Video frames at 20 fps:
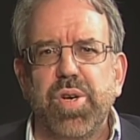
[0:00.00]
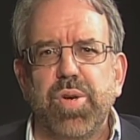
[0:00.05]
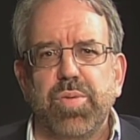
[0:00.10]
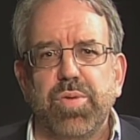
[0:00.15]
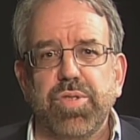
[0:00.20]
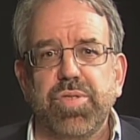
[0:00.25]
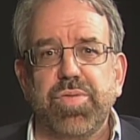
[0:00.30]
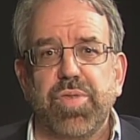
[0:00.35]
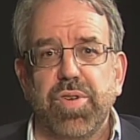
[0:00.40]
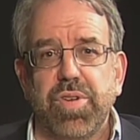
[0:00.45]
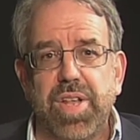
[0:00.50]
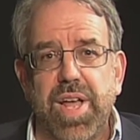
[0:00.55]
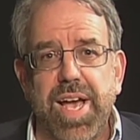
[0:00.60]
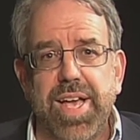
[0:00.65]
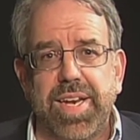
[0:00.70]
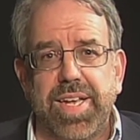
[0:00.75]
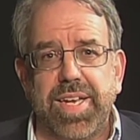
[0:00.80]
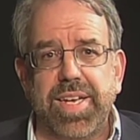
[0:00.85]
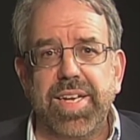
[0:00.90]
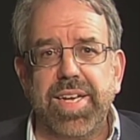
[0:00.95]
was for
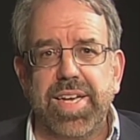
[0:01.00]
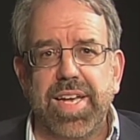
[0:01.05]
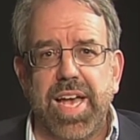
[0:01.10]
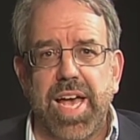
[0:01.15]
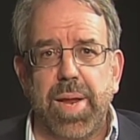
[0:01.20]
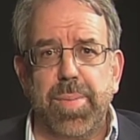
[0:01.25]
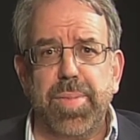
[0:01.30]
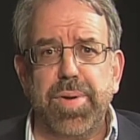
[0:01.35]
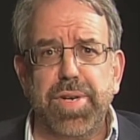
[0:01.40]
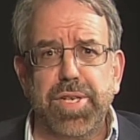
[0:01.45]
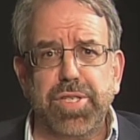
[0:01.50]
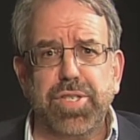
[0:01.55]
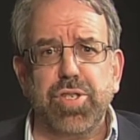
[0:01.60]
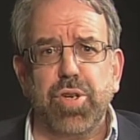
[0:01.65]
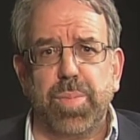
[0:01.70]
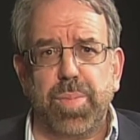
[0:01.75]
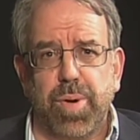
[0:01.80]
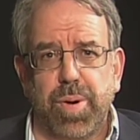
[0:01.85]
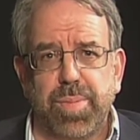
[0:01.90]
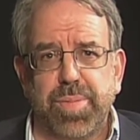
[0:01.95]
lighting and
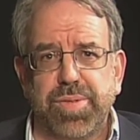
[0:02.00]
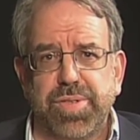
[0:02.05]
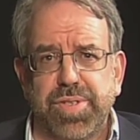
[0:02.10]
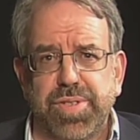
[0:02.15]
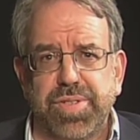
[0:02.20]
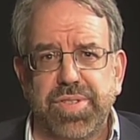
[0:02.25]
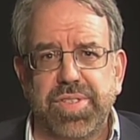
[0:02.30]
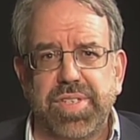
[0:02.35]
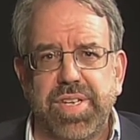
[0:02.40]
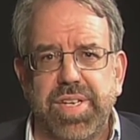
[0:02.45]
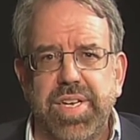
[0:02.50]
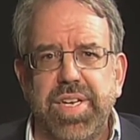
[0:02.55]
medicinal purposes.